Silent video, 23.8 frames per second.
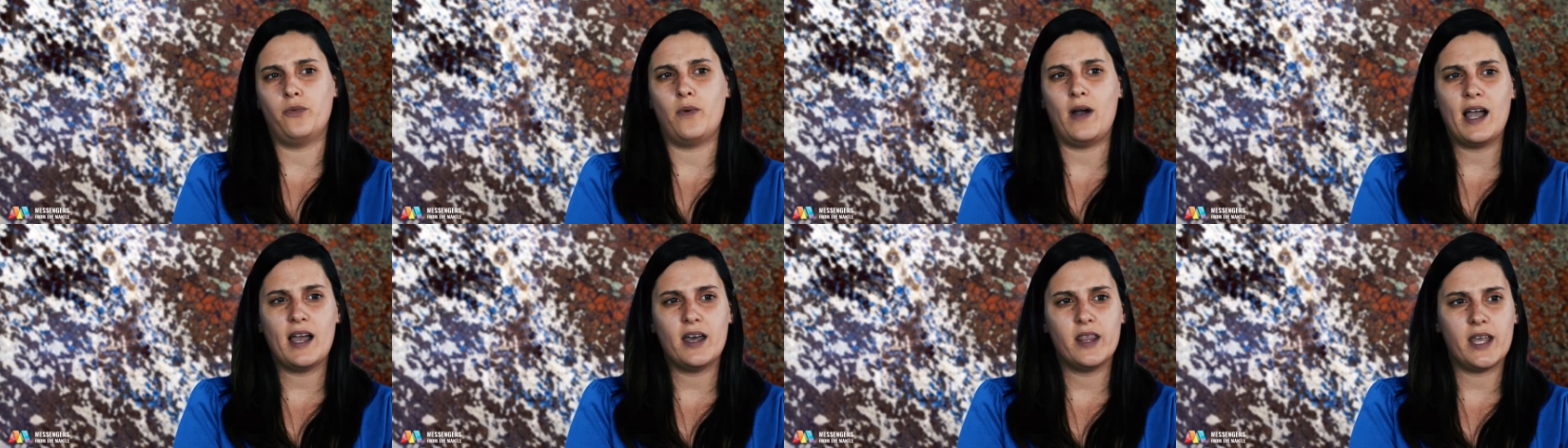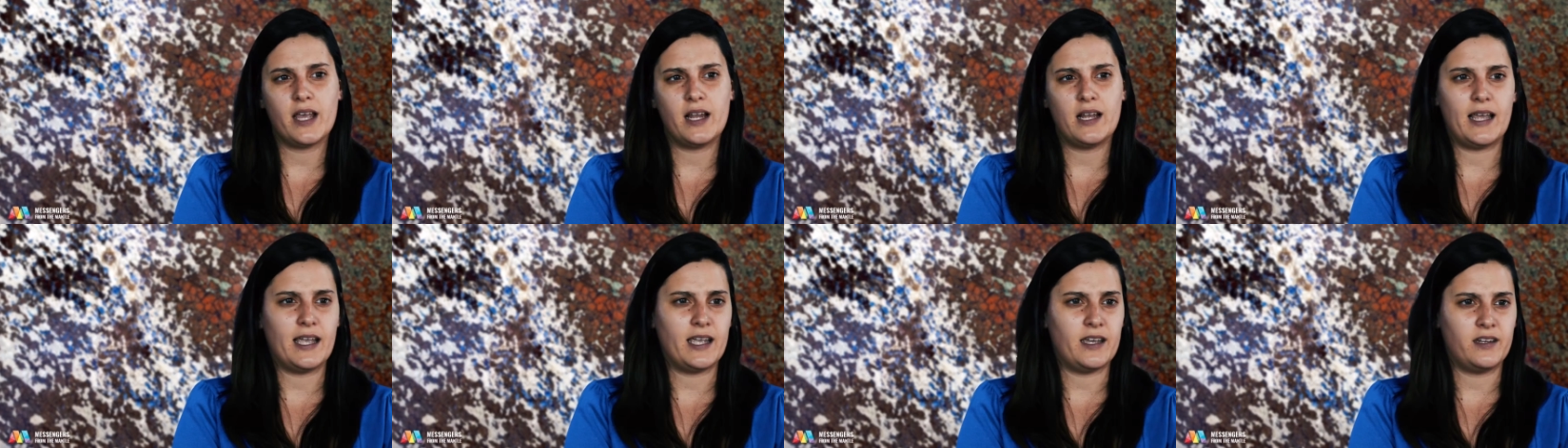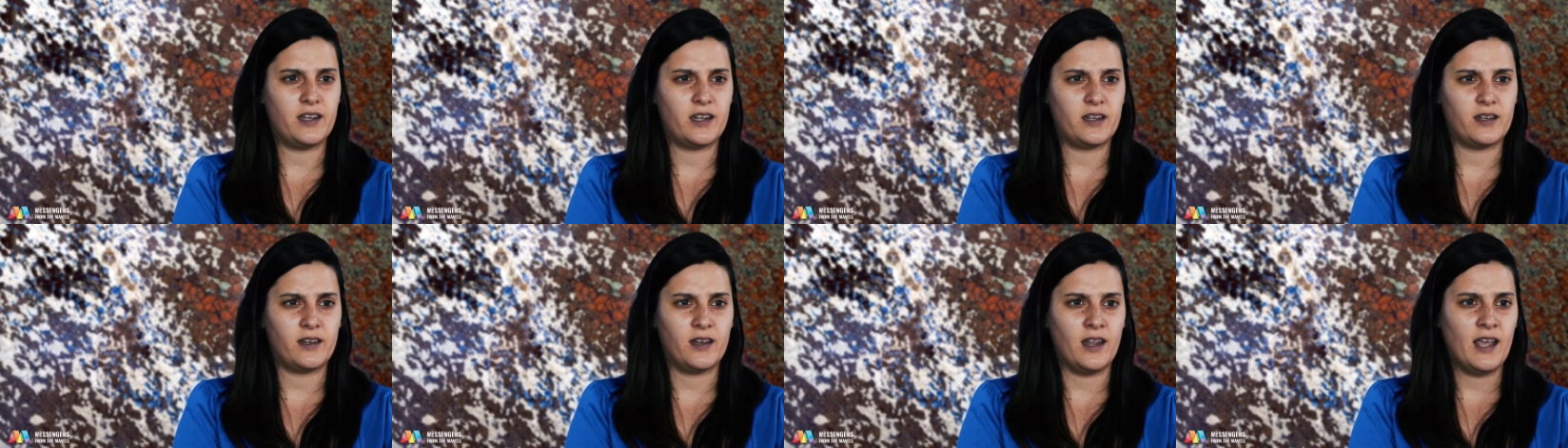why are they layered,
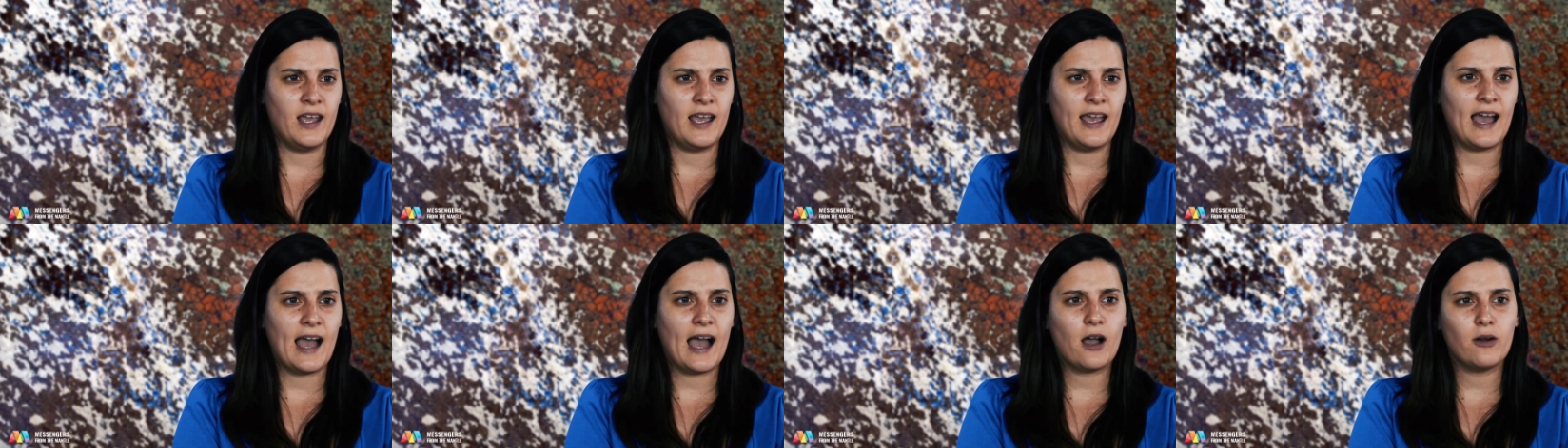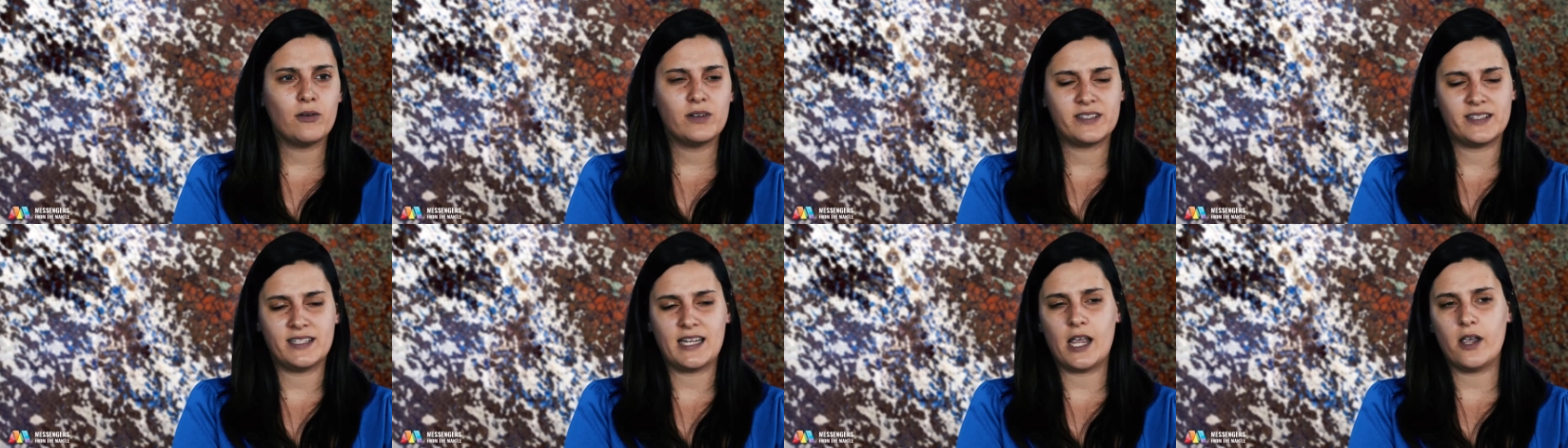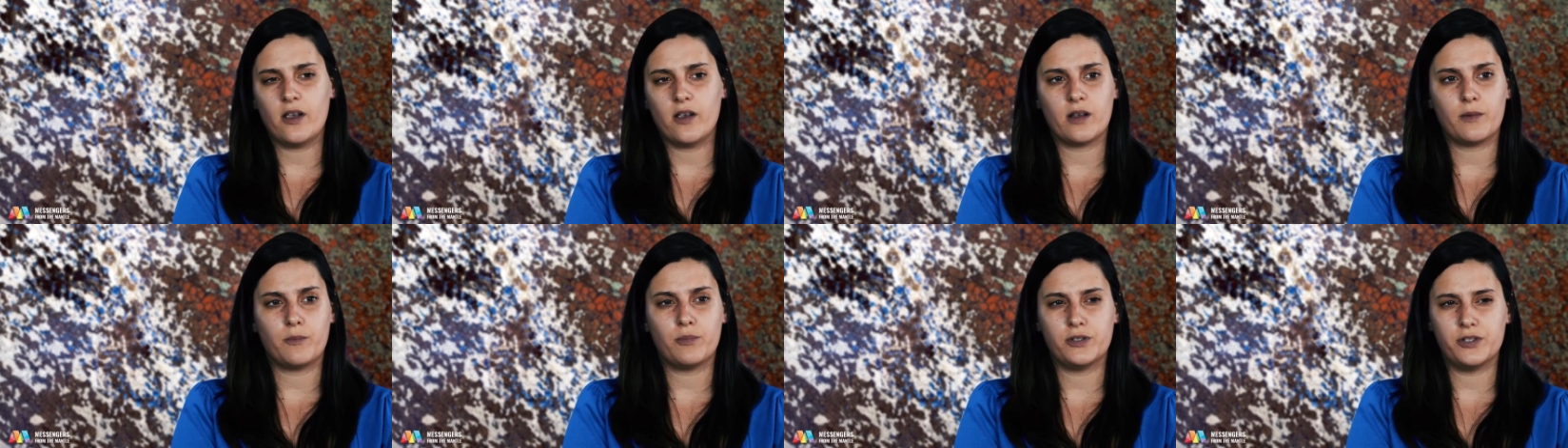and how is
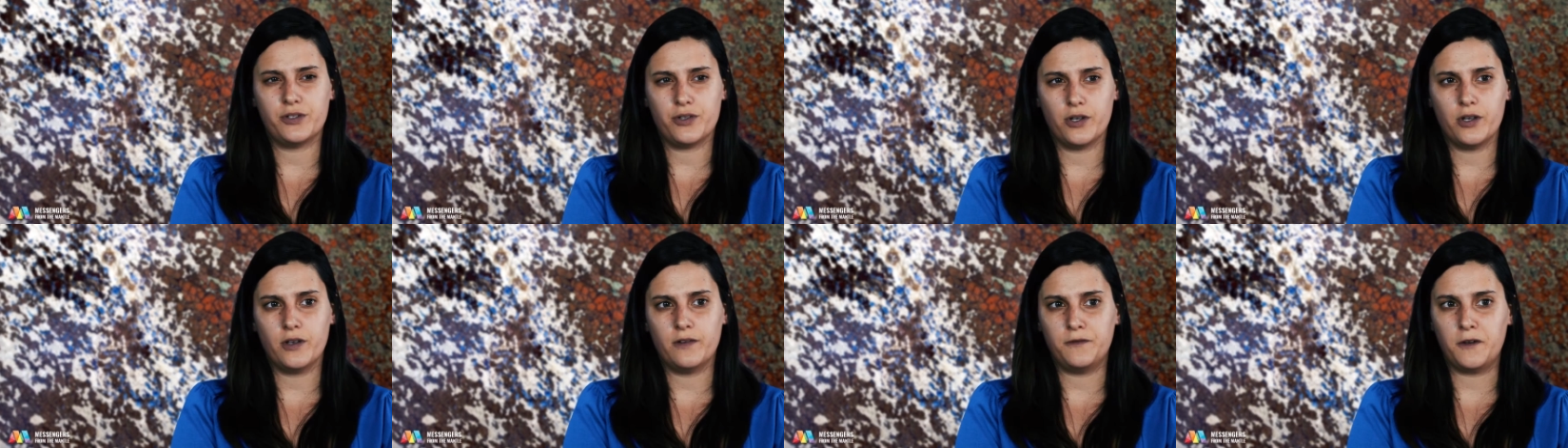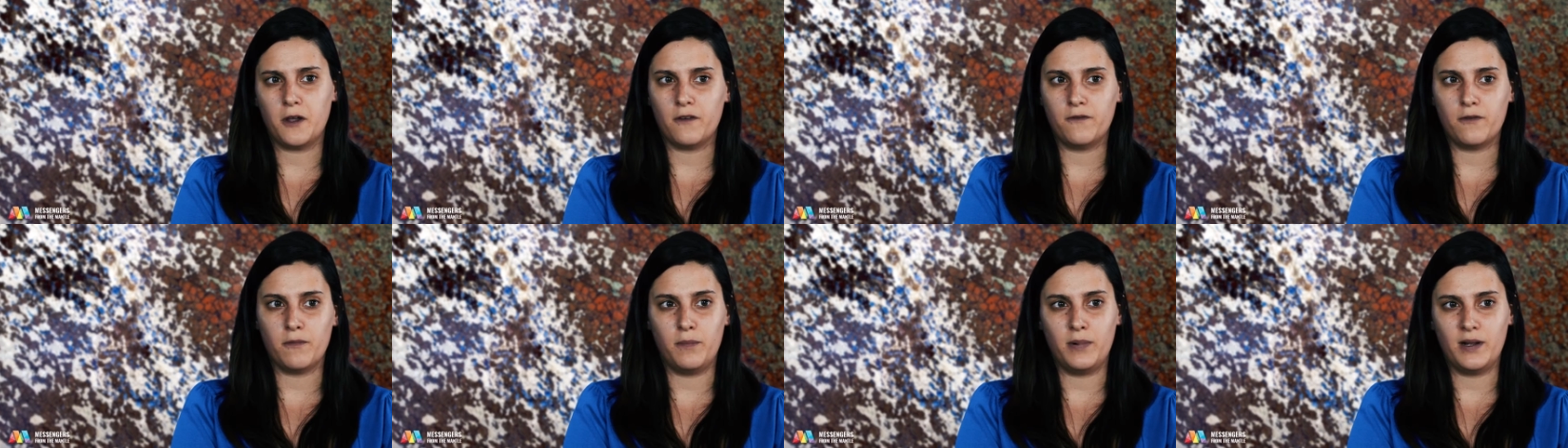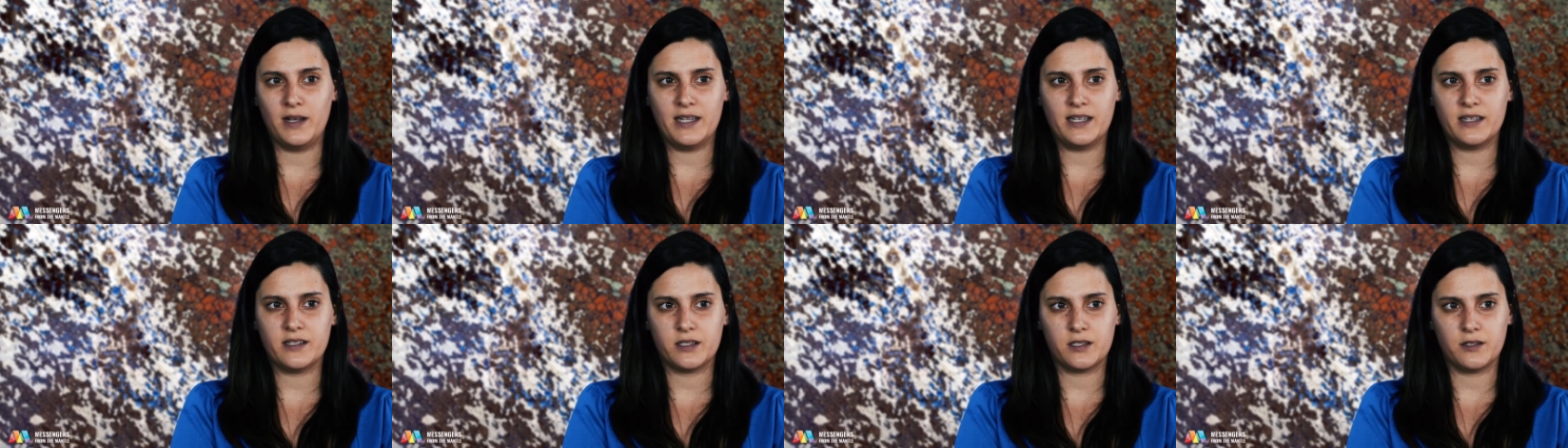layering preserved over
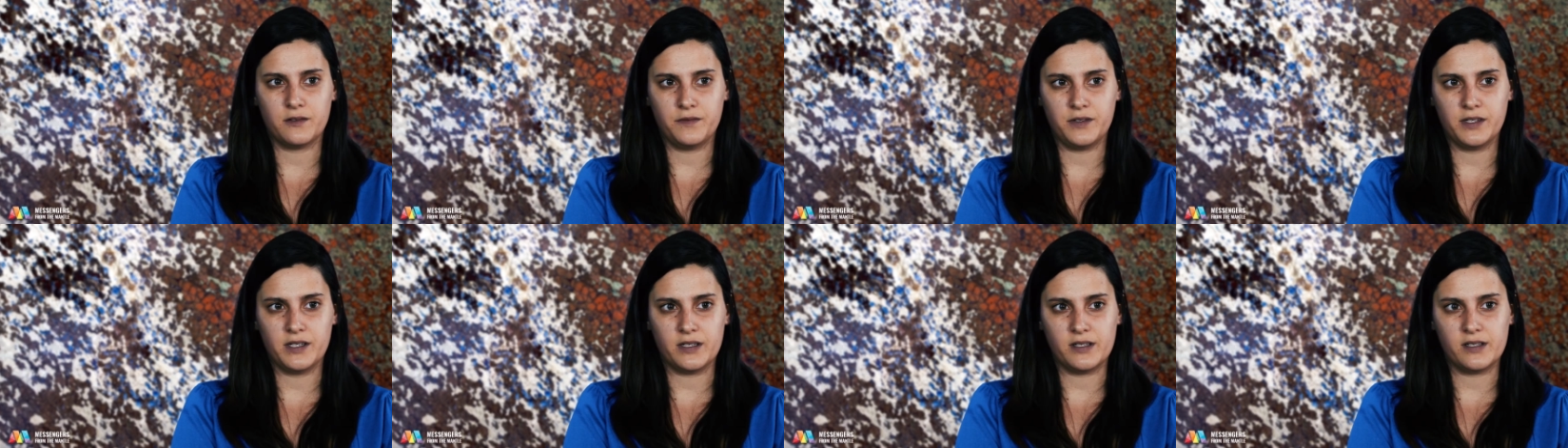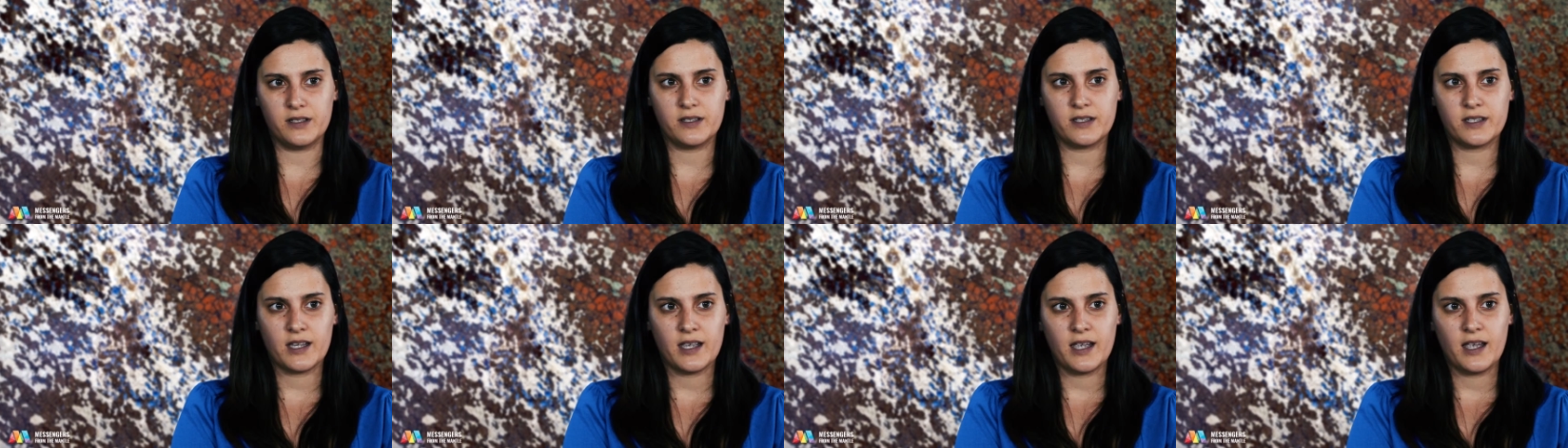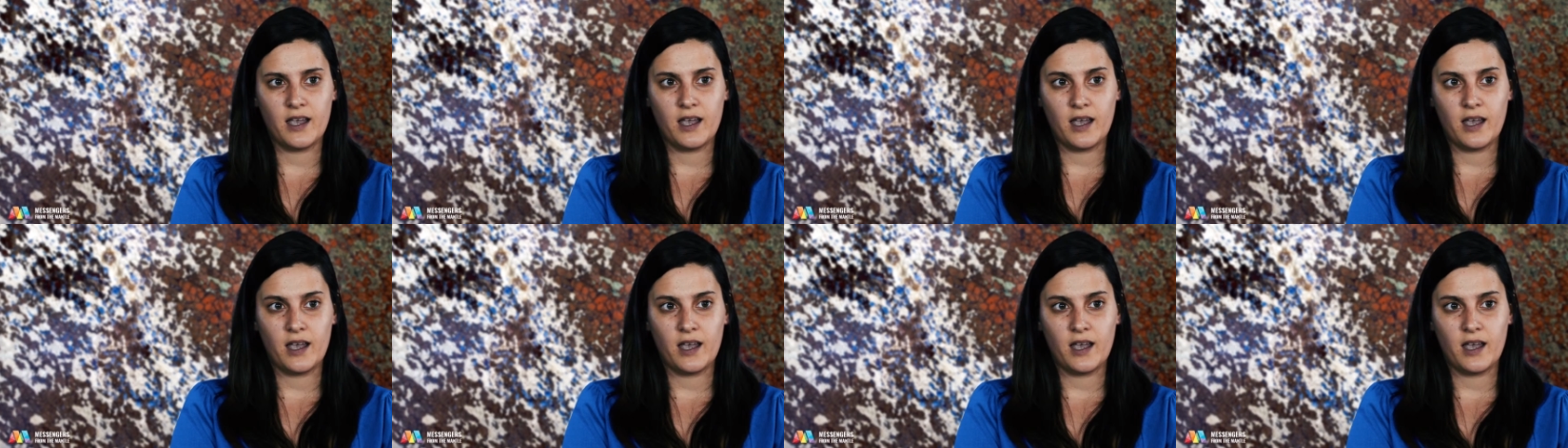billions of years?